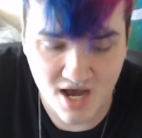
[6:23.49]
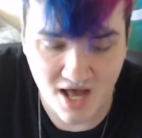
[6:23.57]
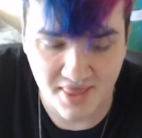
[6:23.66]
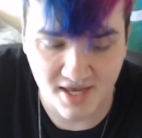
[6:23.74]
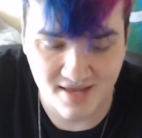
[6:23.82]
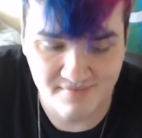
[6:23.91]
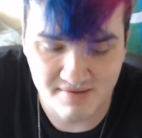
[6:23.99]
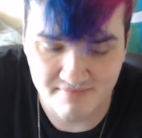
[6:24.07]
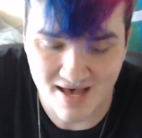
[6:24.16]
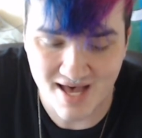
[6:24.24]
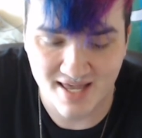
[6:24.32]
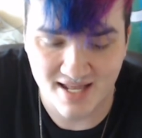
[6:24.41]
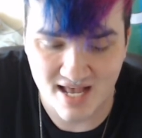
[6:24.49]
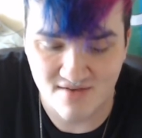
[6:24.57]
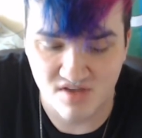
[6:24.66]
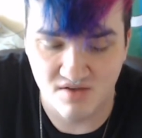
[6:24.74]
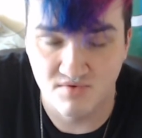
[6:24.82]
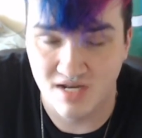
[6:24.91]
and then coming back and
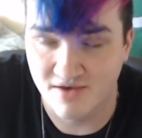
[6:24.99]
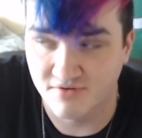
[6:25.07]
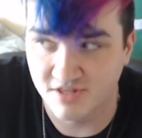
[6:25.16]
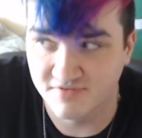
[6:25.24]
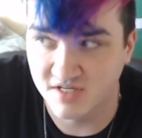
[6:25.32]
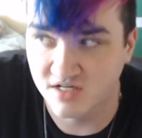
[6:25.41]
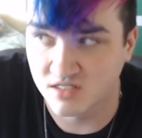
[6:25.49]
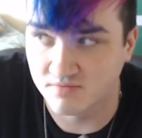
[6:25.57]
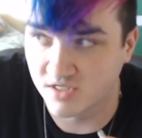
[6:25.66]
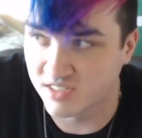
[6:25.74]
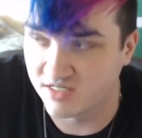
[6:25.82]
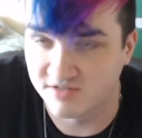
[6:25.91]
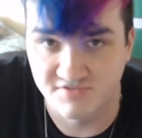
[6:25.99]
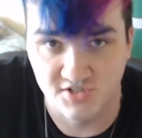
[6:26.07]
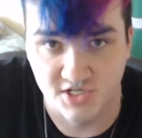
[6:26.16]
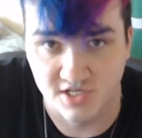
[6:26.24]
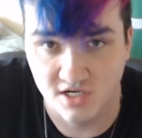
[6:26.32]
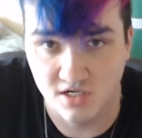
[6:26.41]
having, when I lived in a small town in
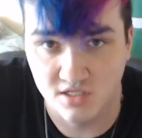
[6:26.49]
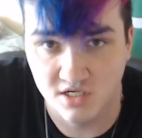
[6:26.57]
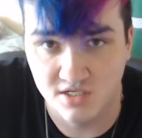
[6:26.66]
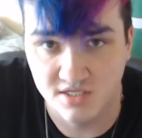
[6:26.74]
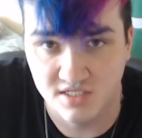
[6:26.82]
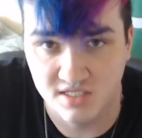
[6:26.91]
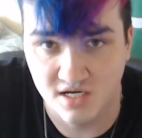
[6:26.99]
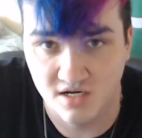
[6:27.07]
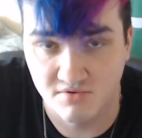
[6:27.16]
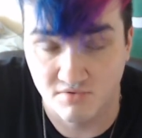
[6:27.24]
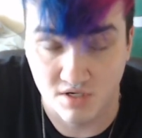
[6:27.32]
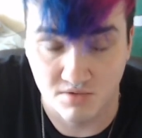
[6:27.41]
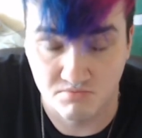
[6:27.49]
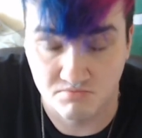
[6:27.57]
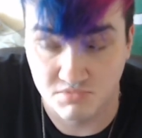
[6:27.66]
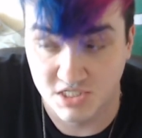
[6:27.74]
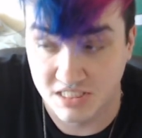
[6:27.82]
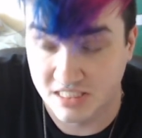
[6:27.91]
Virginia earlier this year, or
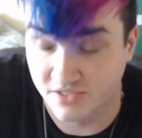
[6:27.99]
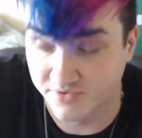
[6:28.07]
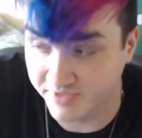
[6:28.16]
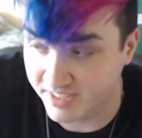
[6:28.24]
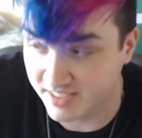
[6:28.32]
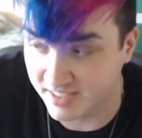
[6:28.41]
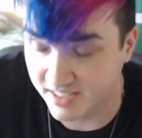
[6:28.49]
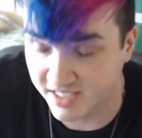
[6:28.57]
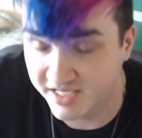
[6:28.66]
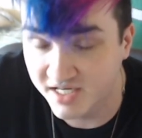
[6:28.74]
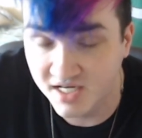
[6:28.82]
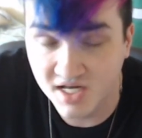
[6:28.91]
until recently,